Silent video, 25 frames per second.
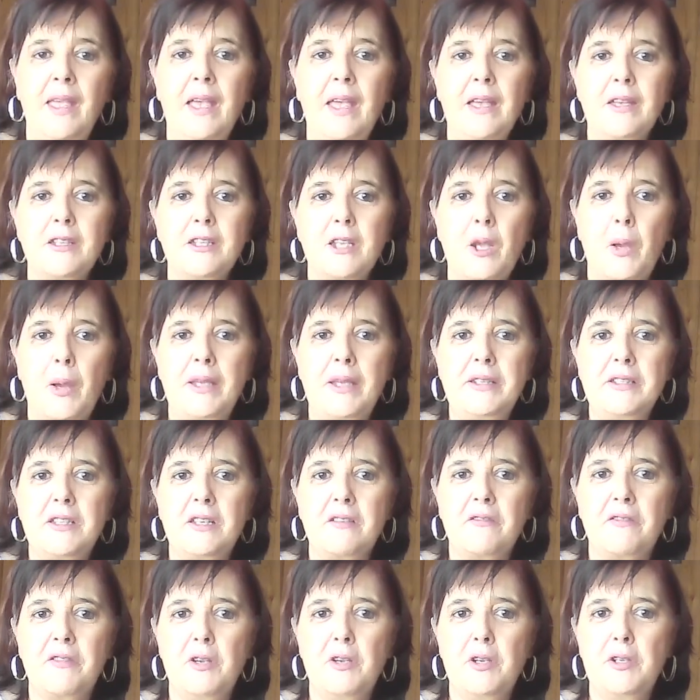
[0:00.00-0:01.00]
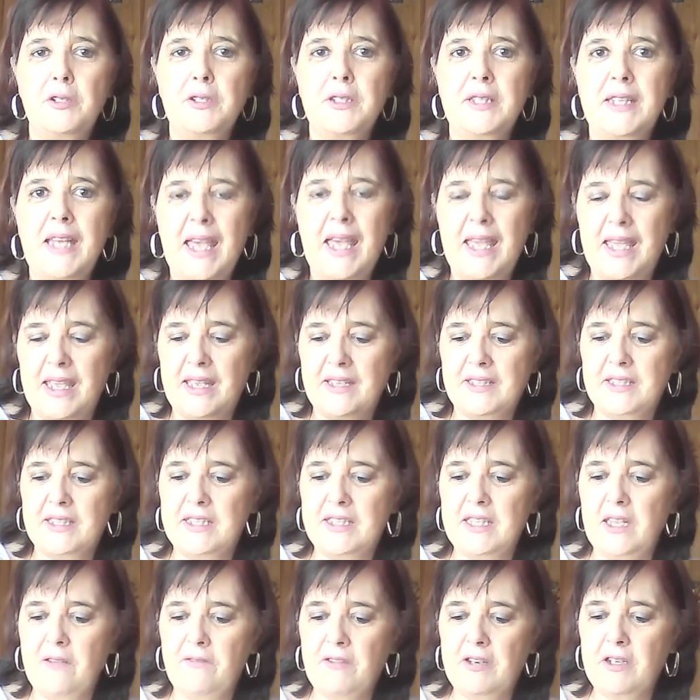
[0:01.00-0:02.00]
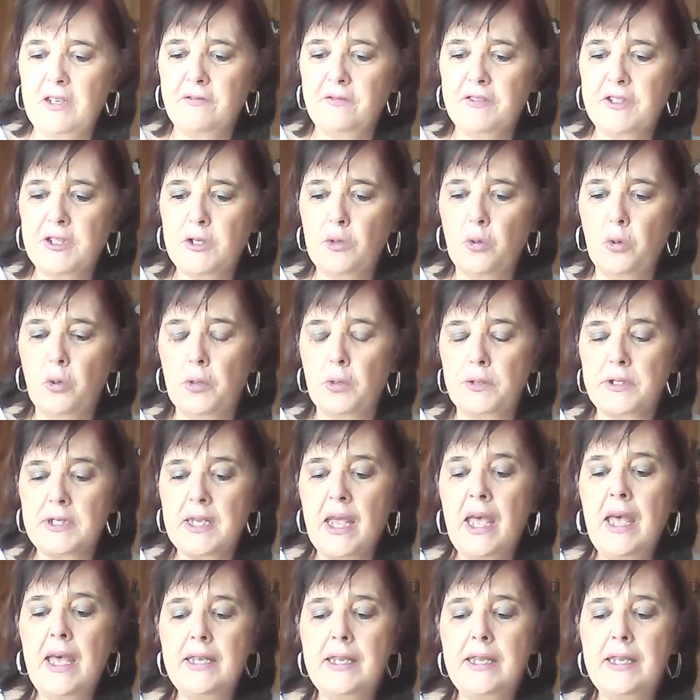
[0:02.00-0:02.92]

So into Thursday, Seven of Swords.